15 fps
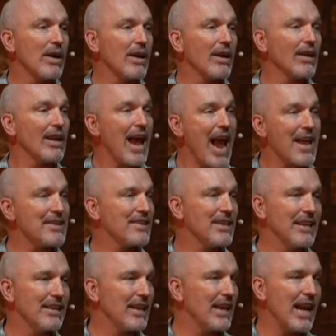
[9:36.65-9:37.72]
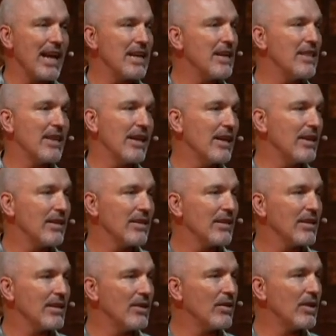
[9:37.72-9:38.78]
lasting than anything
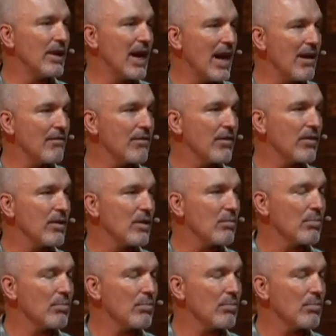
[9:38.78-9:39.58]
you can ever